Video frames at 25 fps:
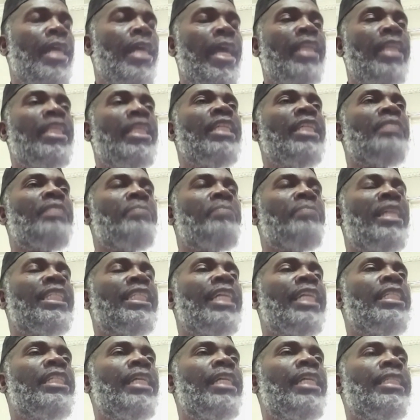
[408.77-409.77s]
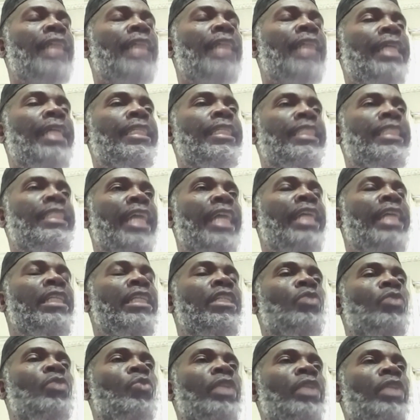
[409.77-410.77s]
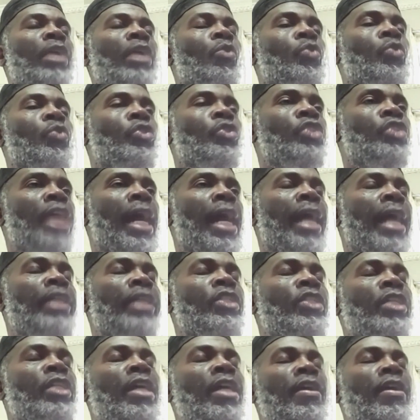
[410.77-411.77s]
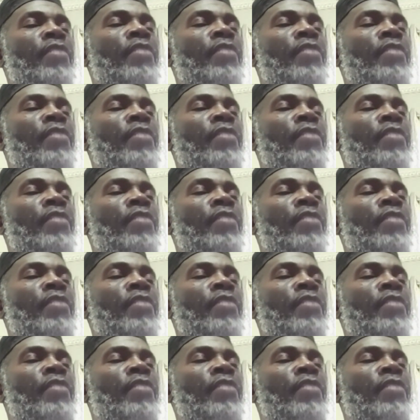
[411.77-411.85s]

and these messages are sent to the Hujjaj